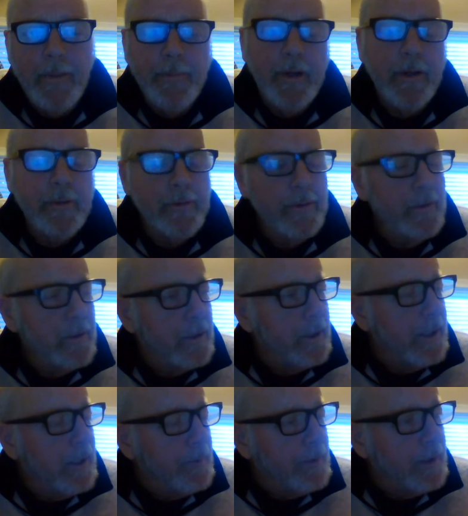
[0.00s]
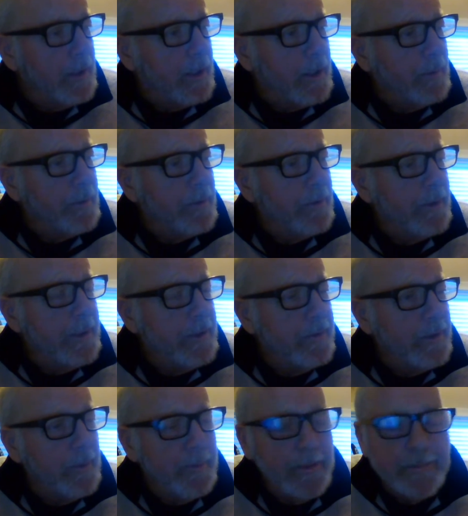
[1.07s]
Cars are looking at me like I'm
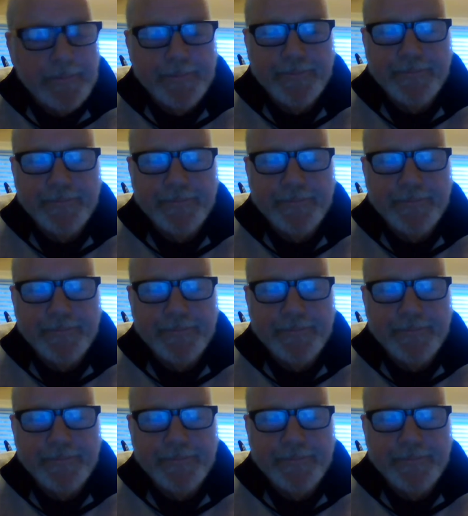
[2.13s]
crazy, but...